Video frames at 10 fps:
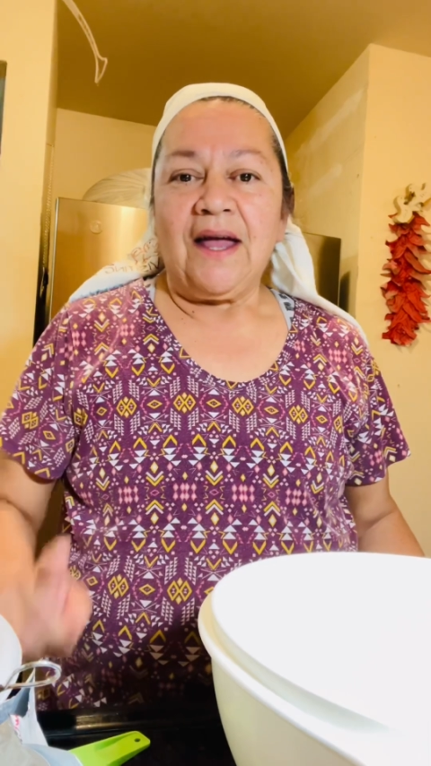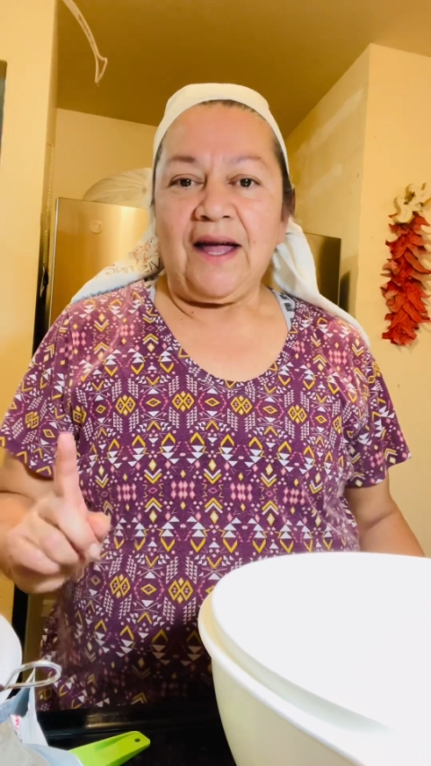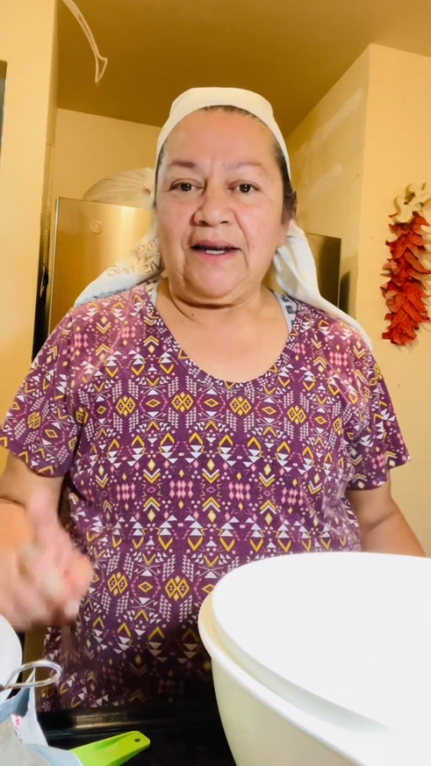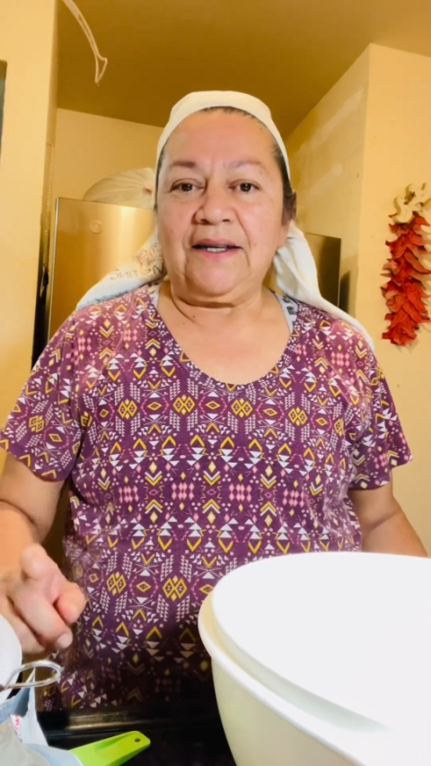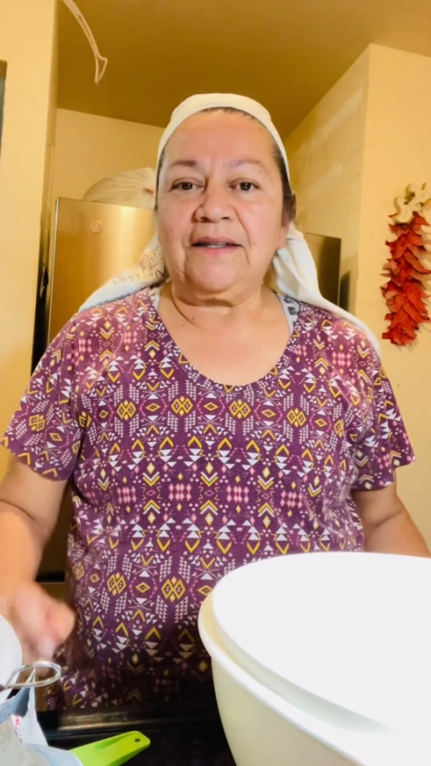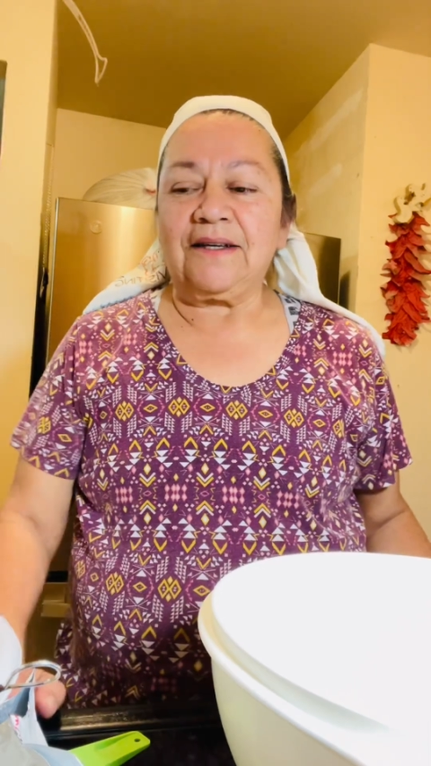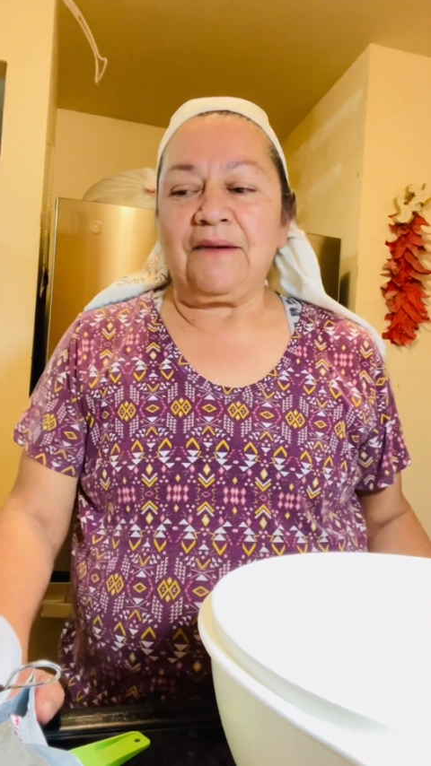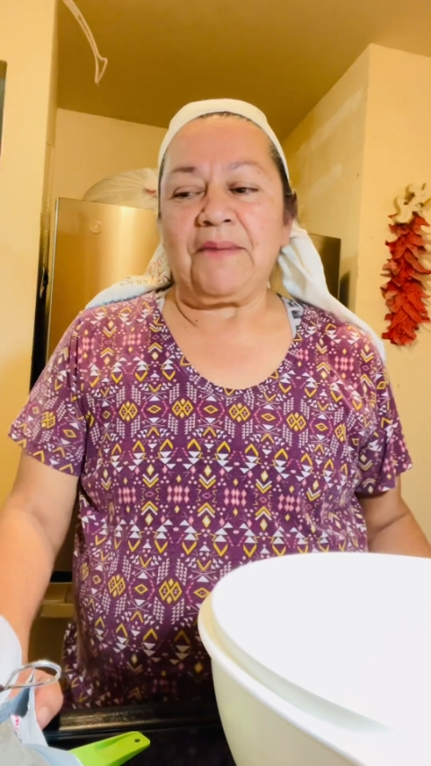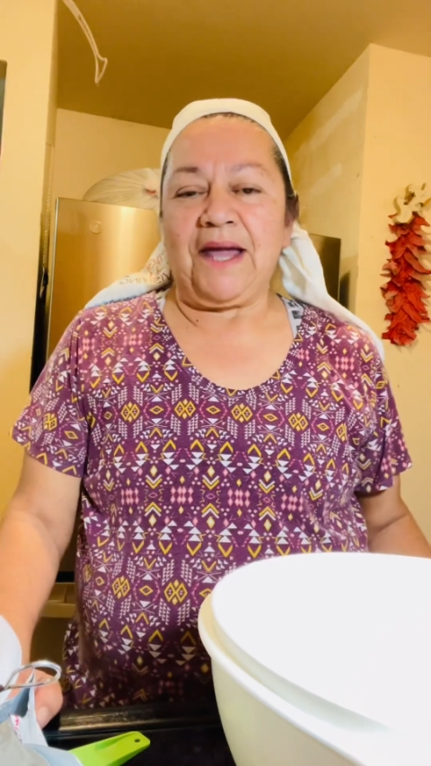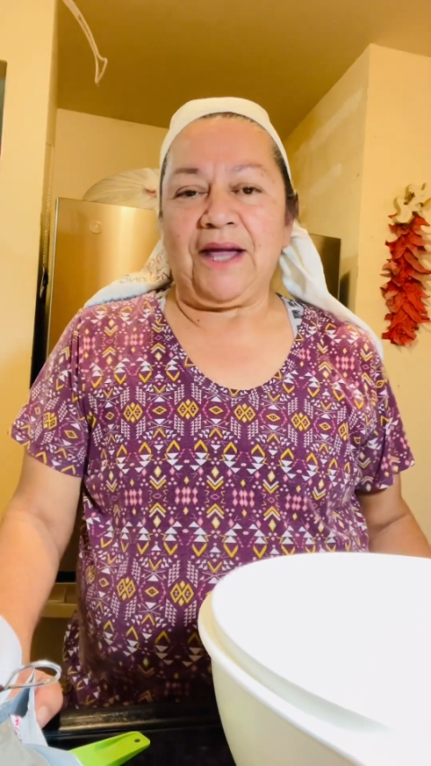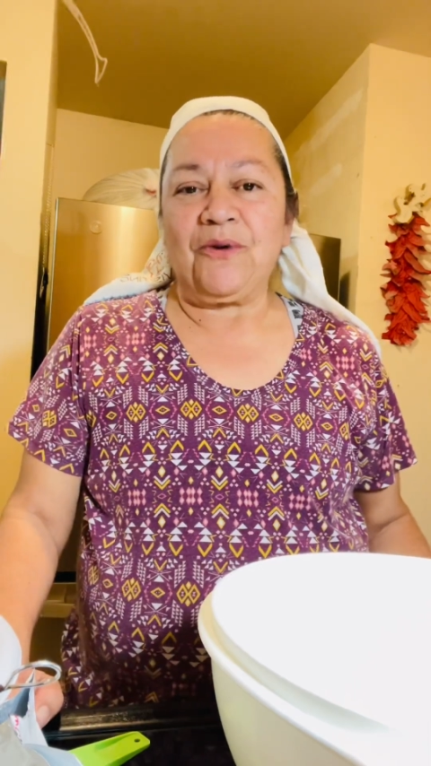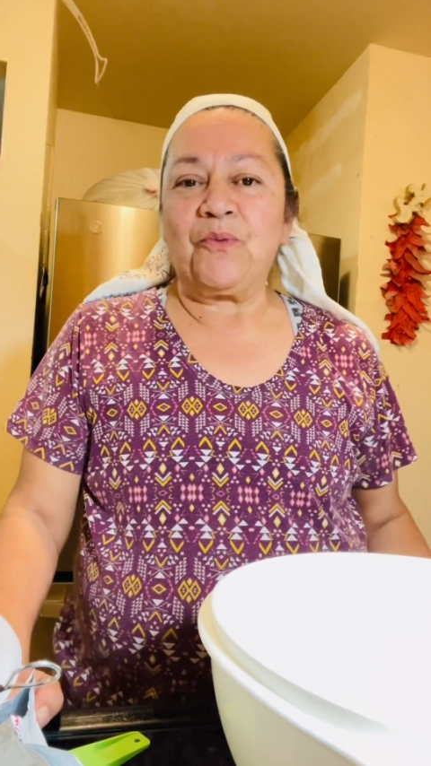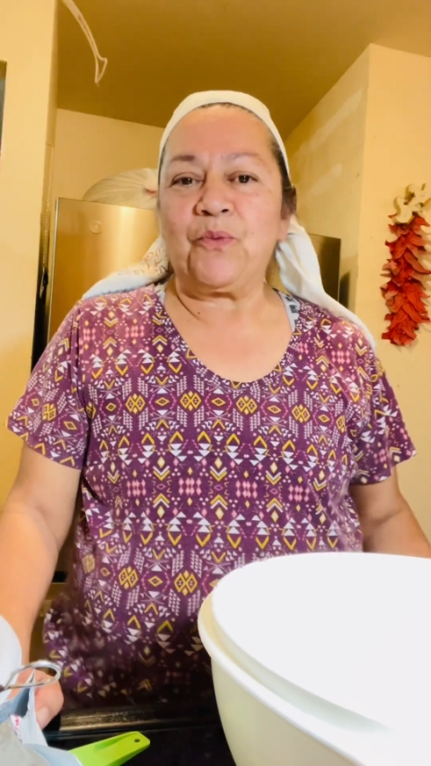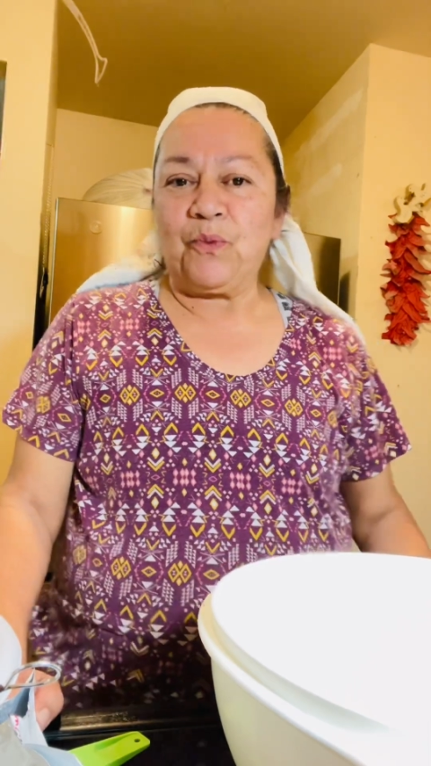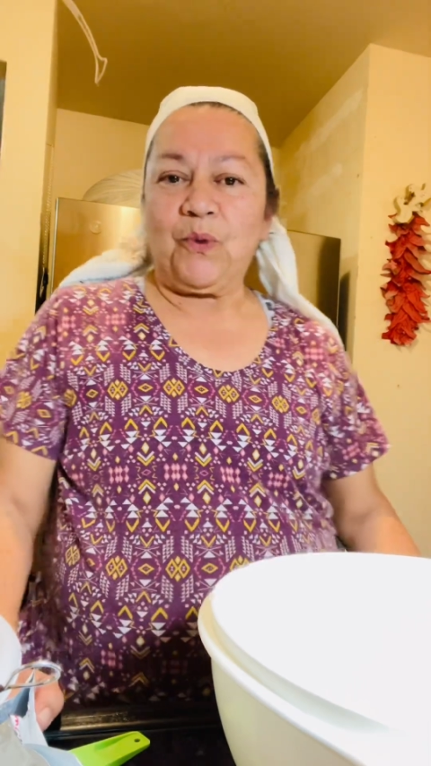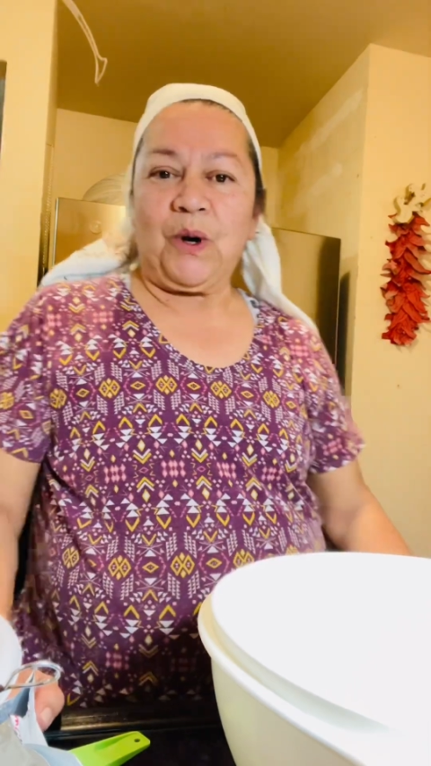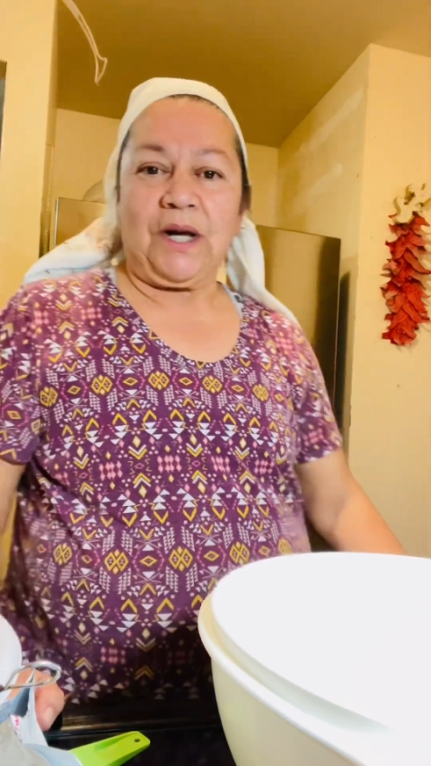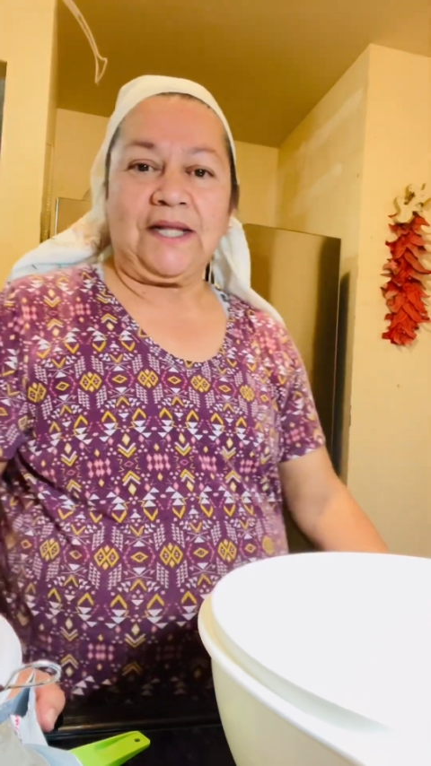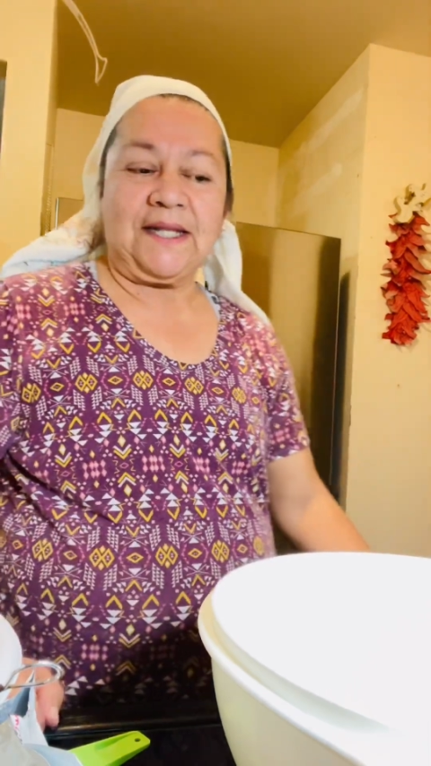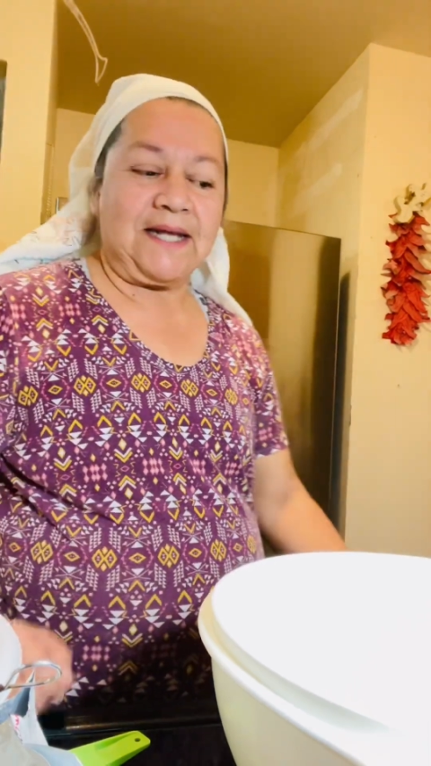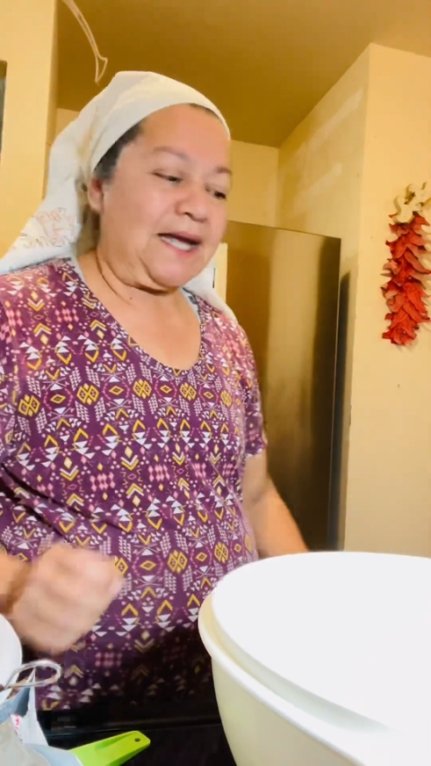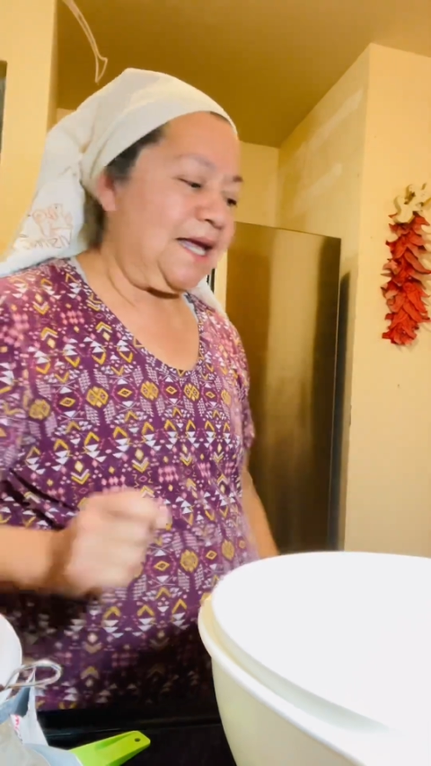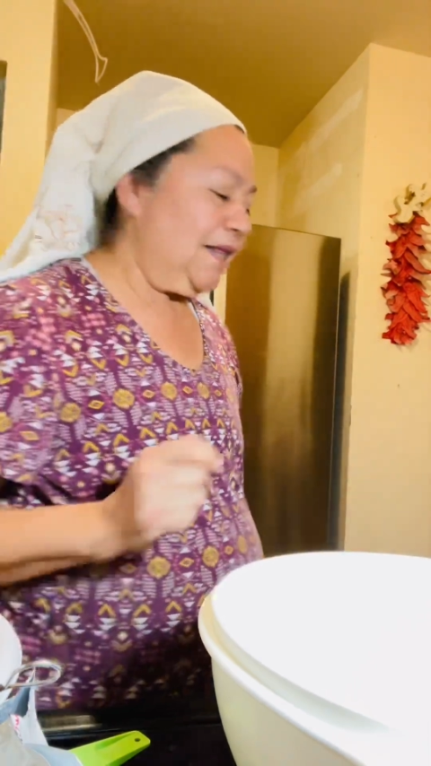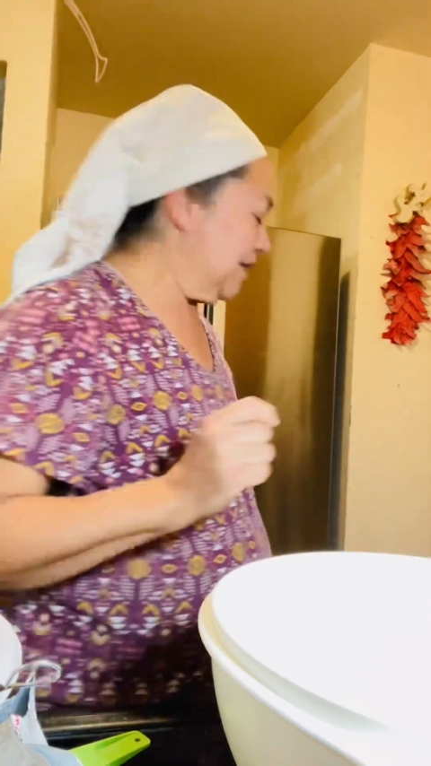I need to get my egg. 1 second.